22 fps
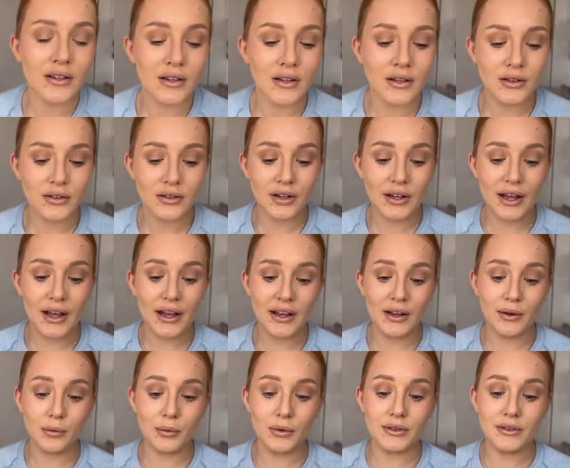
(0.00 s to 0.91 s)
So yeah, it
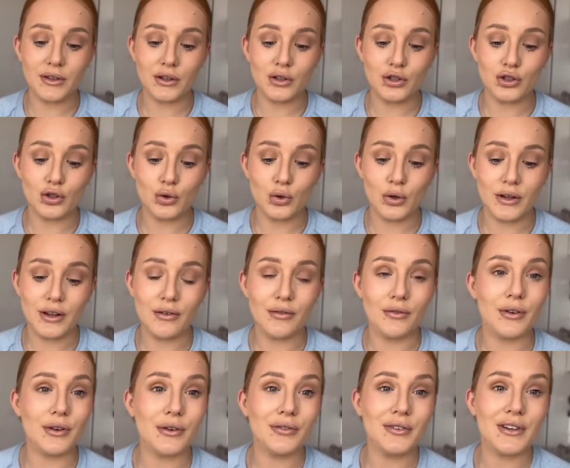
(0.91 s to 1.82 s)
was shorter than
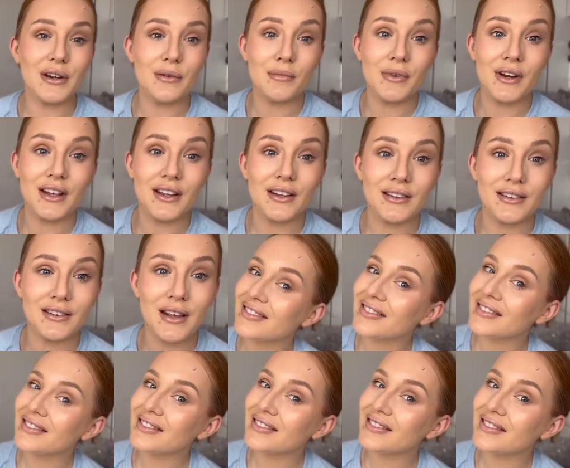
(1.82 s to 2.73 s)
15 minutes.
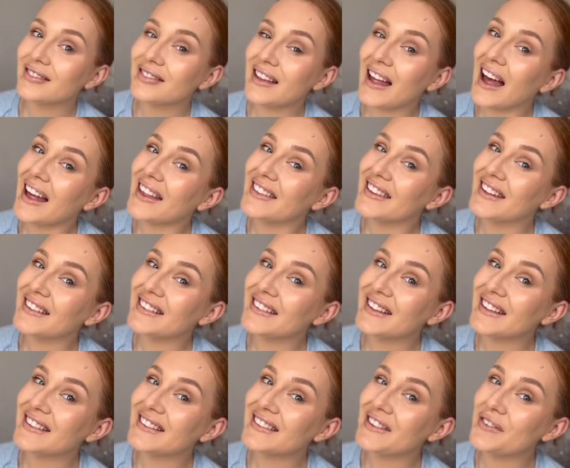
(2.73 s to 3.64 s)
And this
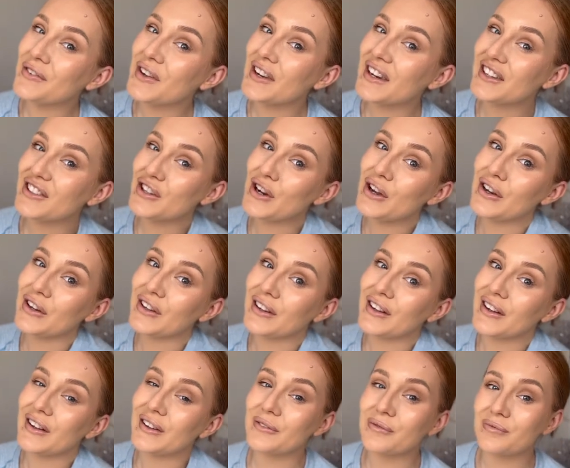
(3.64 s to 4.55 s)
is the finished look.
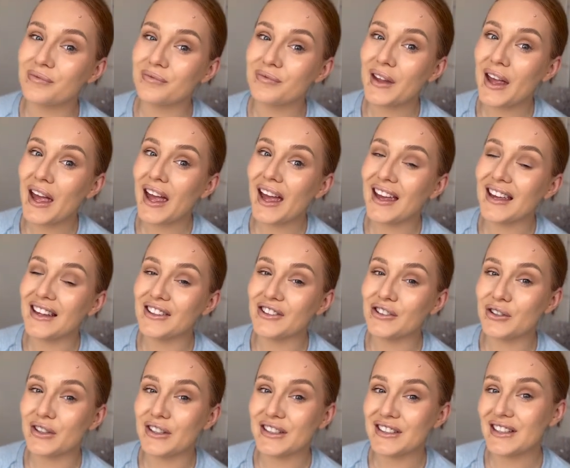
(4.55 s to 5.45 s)
Enjoy
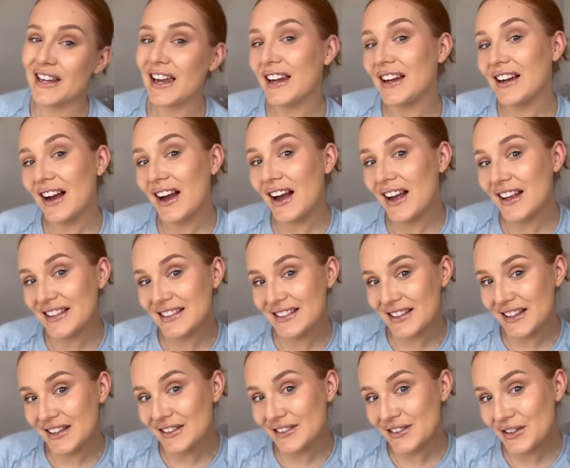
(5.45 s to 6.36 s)
your day, guys. See
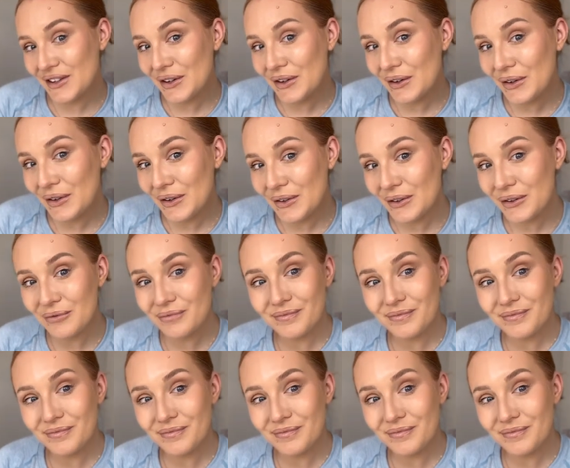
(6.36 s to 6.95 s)
you soon.